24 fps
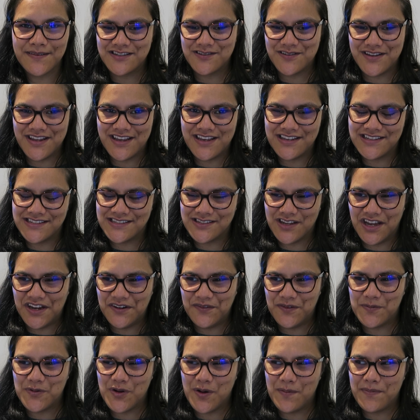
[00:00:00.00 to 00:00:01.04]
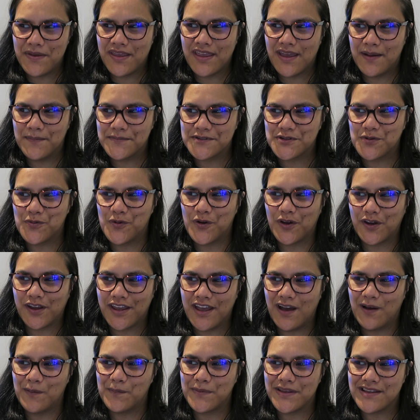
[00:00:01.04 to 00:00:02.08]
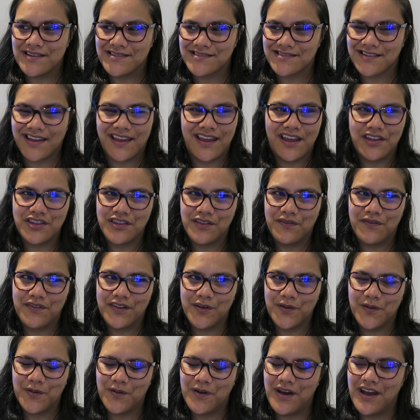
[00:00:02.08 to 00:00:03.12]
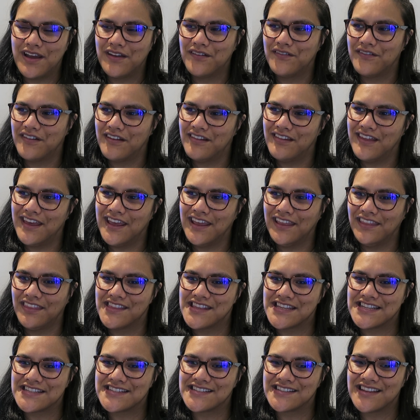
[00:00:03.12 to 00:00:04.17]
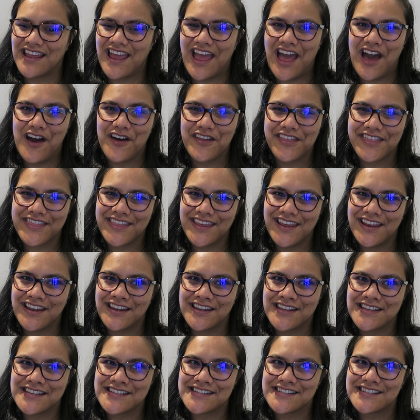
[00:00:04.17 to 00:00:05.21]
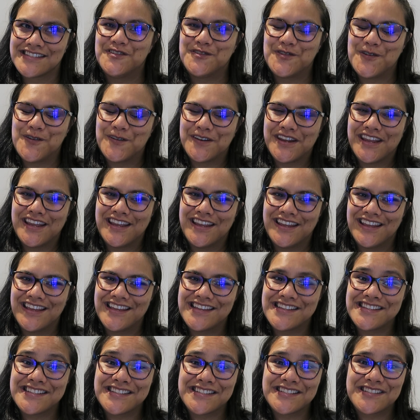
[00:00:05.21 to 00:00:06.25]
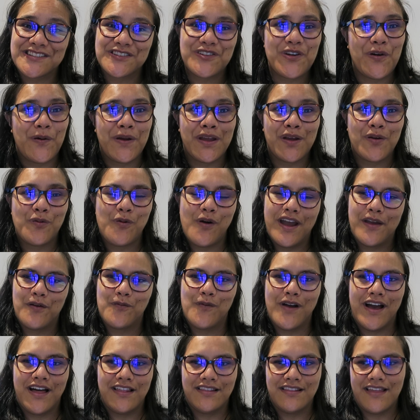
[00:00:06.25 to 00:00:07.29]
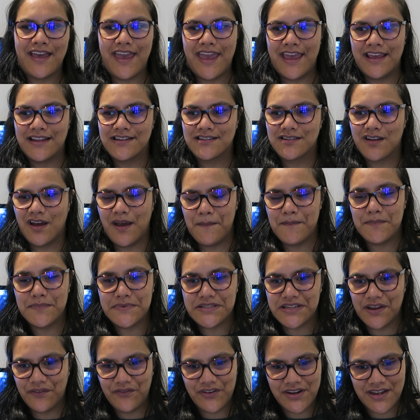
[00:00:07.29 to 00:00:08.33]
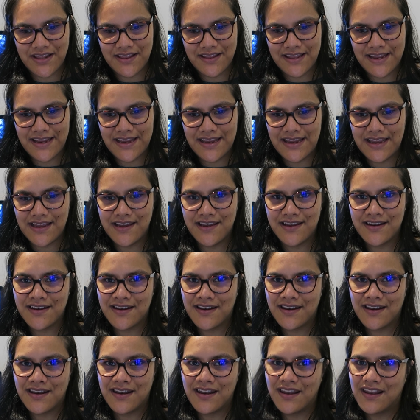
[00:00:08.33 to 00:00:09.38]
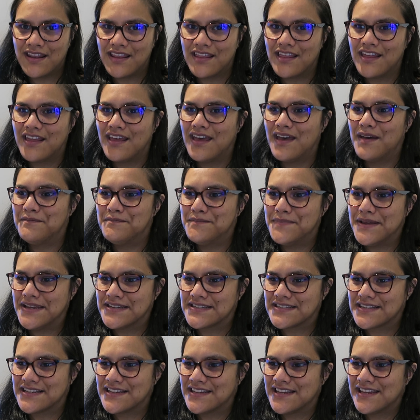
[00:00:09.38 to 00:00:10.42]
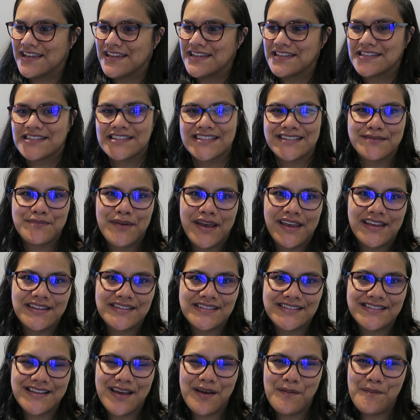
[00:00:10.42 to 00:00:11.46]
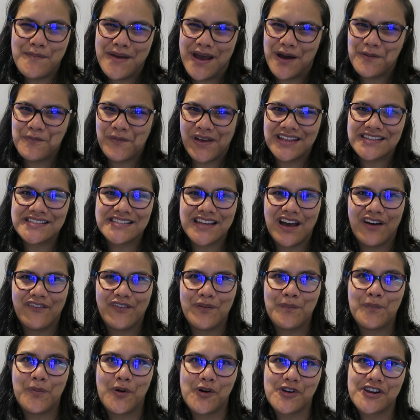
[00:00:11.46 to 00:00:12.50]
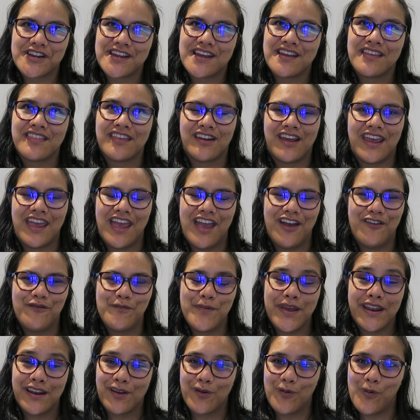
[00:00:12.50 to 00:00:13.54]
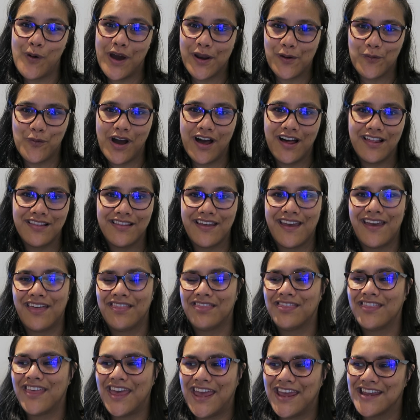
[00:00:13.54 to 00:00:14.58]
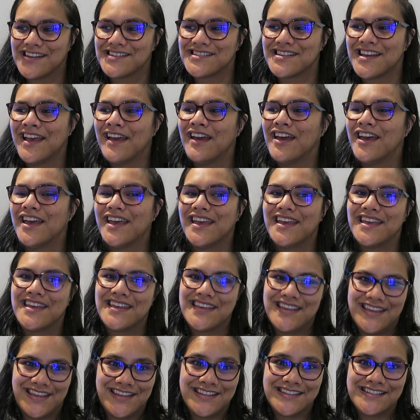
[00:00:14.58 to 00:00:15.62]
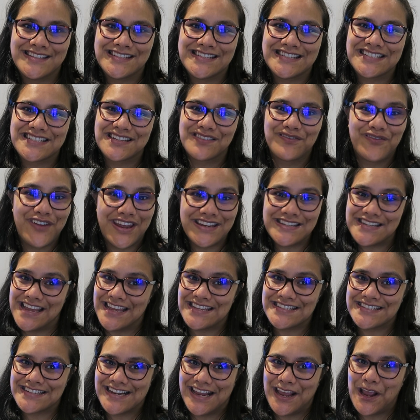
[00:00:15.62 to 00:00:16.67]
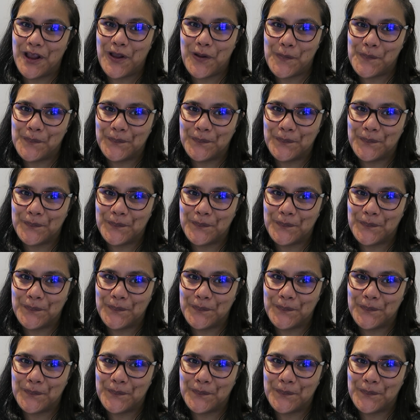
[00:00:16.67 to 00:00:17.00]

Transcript: So yeah, aside from not being able to work out because I had the flu, I feel like this healthiness journey is going quite well and I'm definitely in a better headspace about myself and body than I have been in quite a while and that is fantastic